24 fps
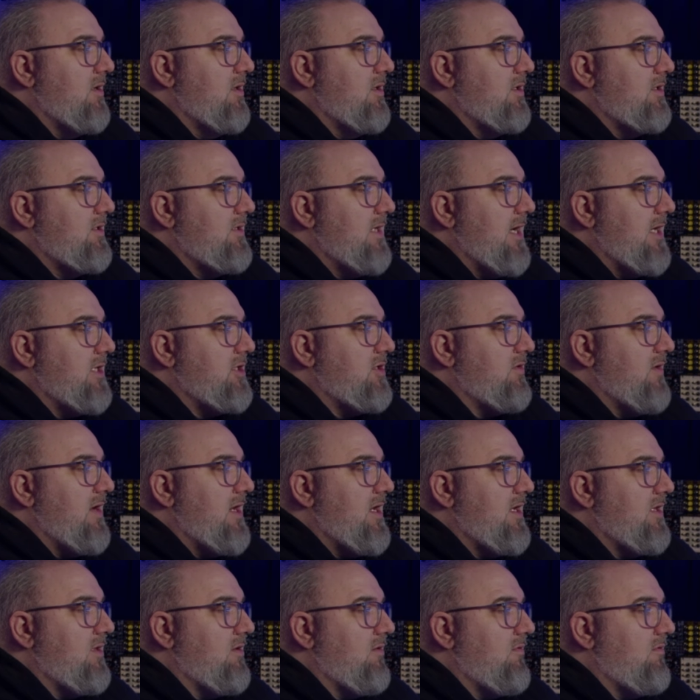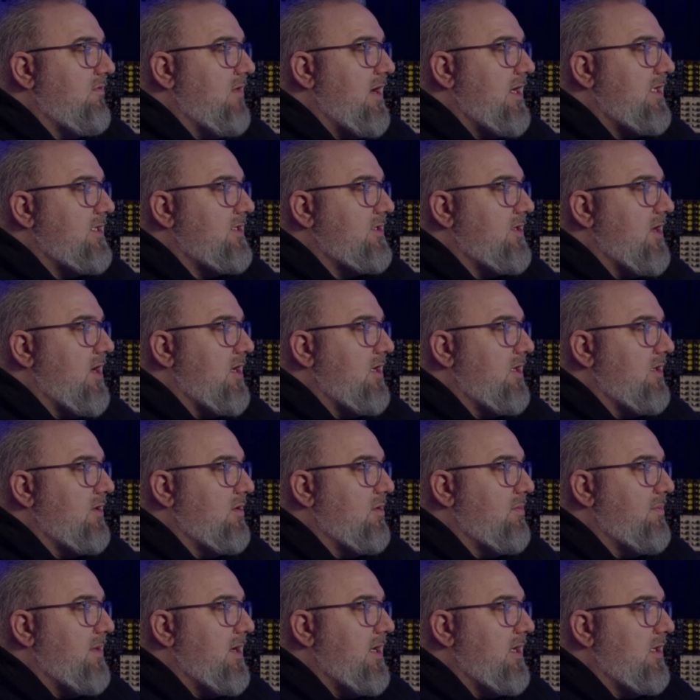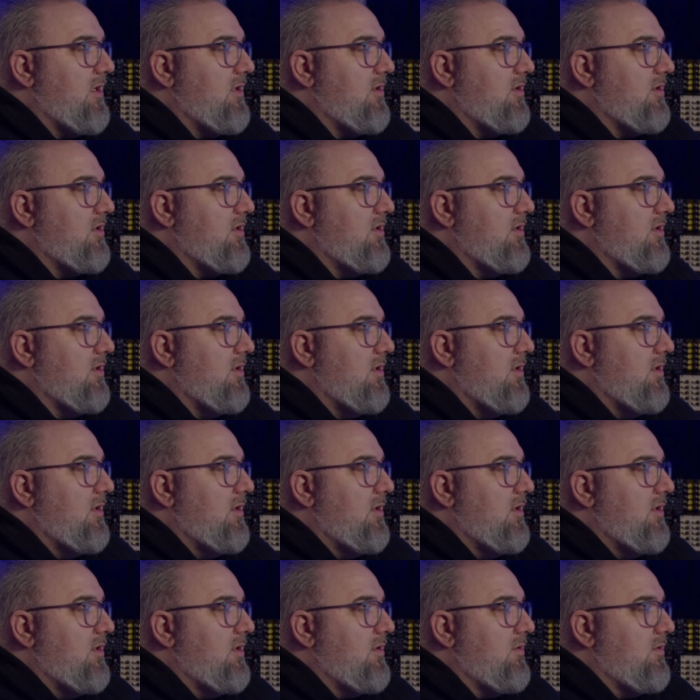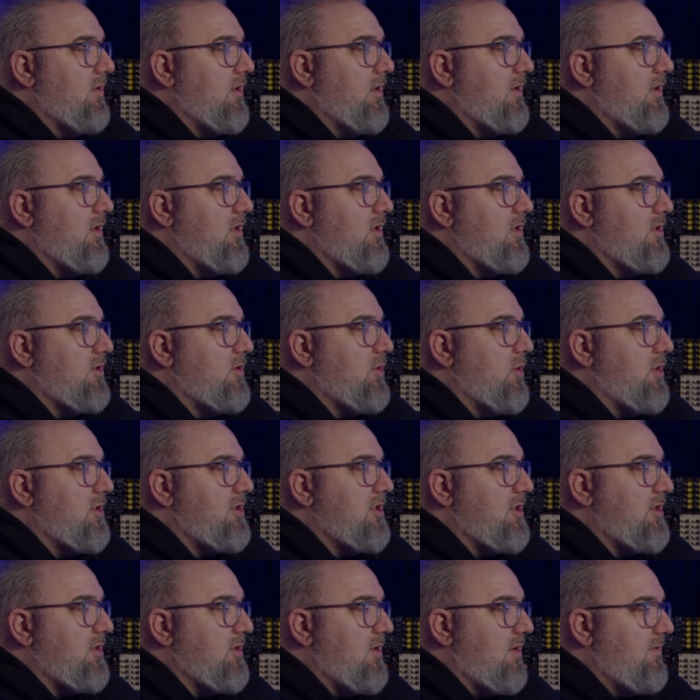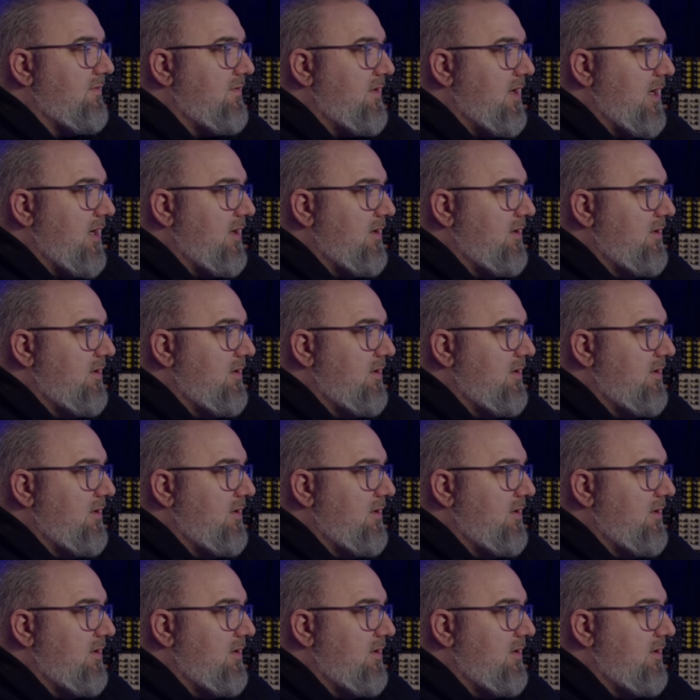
saturating the right side a little bit, well, the distortion's off there.